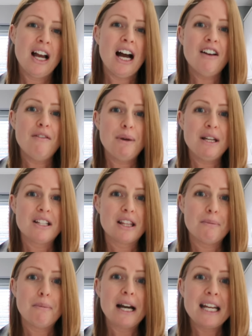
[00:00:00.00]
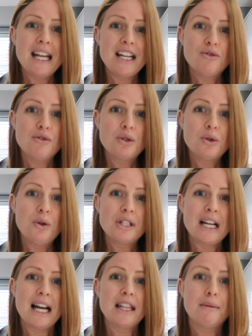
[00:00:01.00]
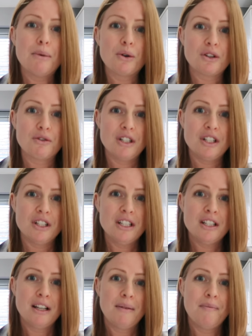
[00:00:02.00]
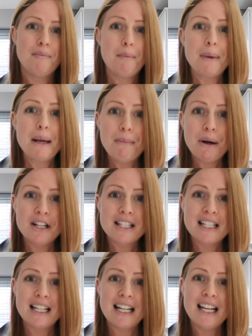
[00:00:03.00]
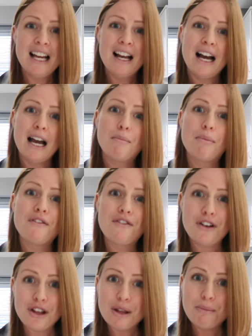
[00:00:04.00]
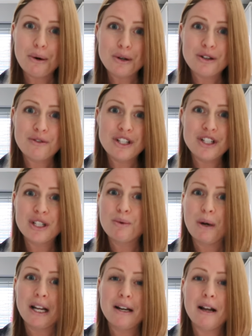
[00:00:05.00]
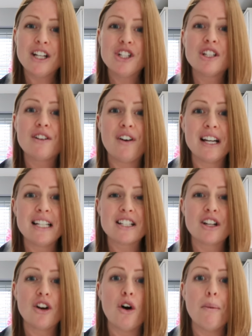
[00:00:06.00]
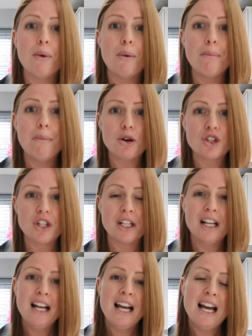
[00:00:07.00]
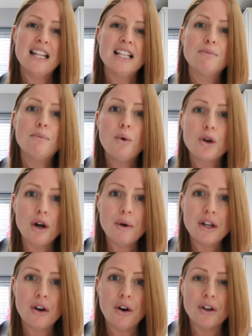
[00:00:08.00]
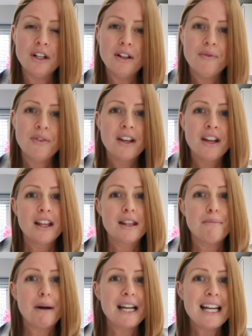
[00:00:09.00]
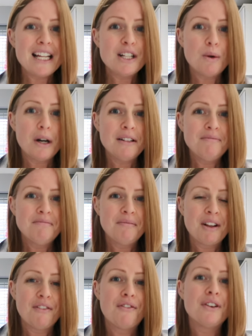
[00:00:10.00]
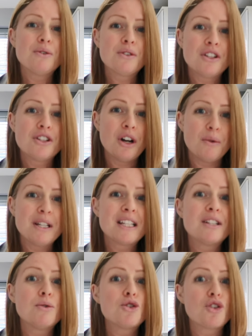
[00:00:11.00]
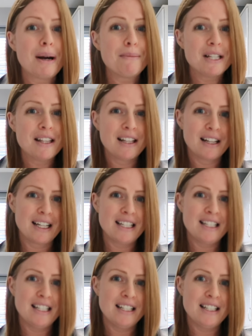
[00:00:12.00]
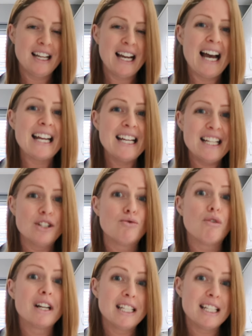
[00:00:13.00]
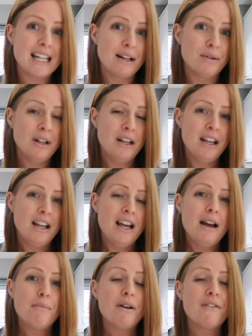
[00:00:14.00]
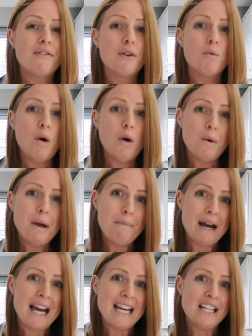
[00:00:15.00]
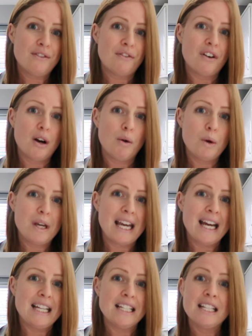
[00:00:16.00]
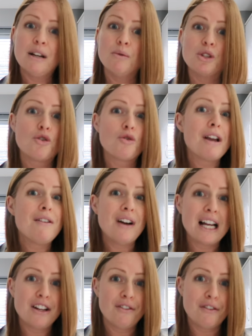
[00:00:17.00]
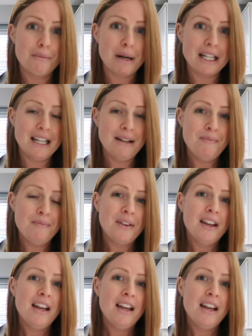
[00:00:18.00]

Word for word: I've been to the Minehead Resort and the Bognor Regis, me personally, I prefer the Bognor Regis one. I just find it's a lot more modern and there's more going on. The Minehead one feels as though it's still trapped in the 90s and it is run down. But for what we paid for our weekend, it was great value for money.